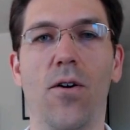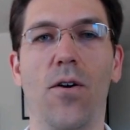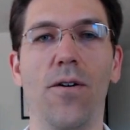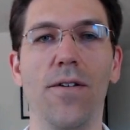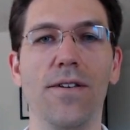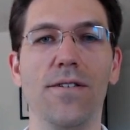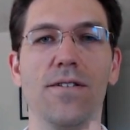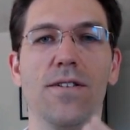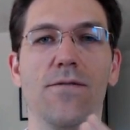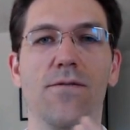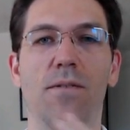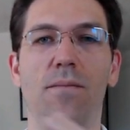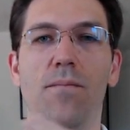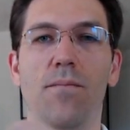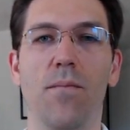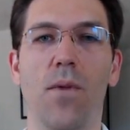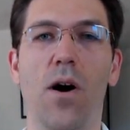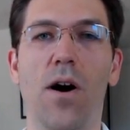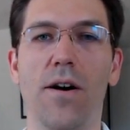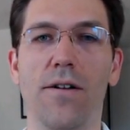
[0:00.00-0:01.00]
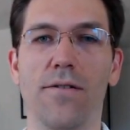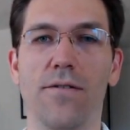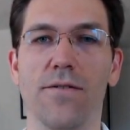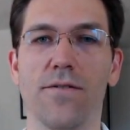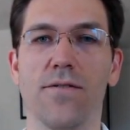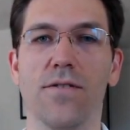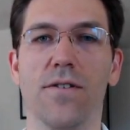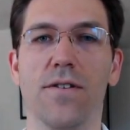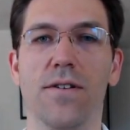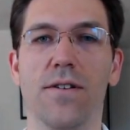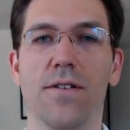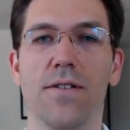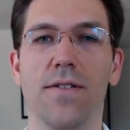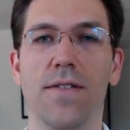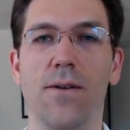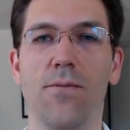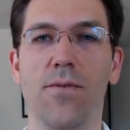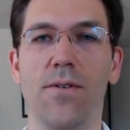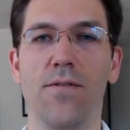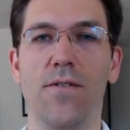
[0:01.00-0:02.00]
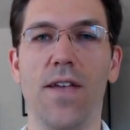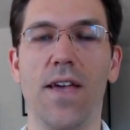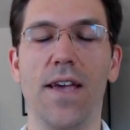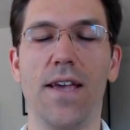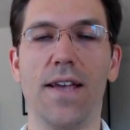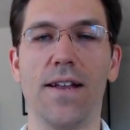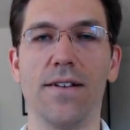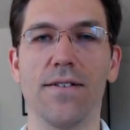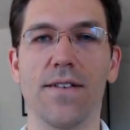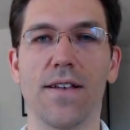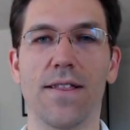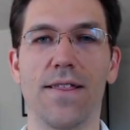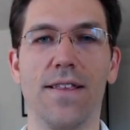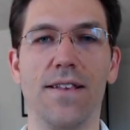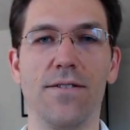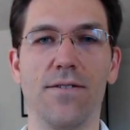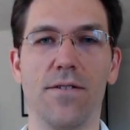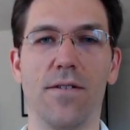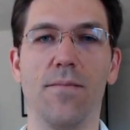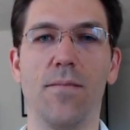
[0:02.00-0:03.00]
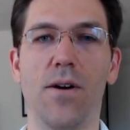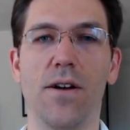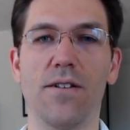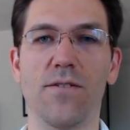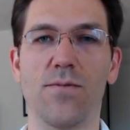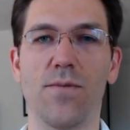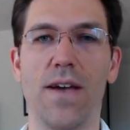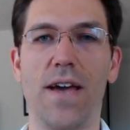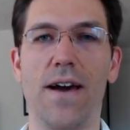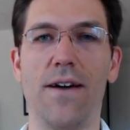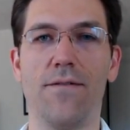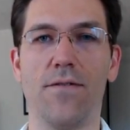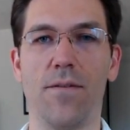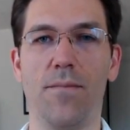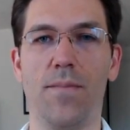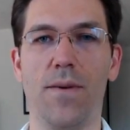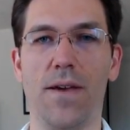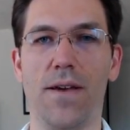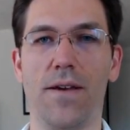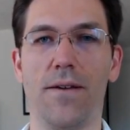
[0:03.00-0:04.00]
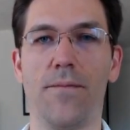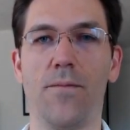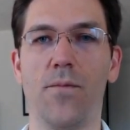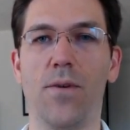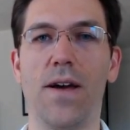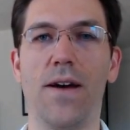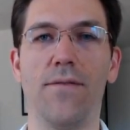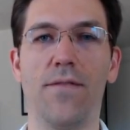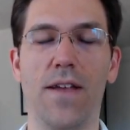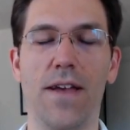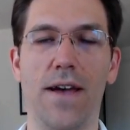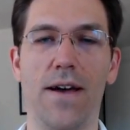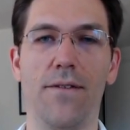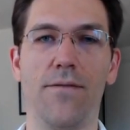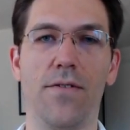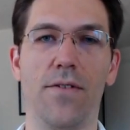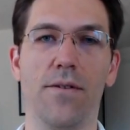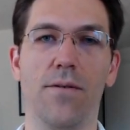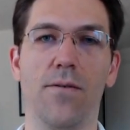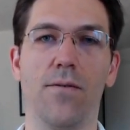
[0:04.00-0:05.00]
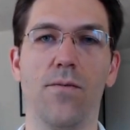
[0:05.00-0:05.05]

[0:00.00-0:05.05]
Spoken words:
all these different models that we've taken as like, these are the models we have to be. We have to have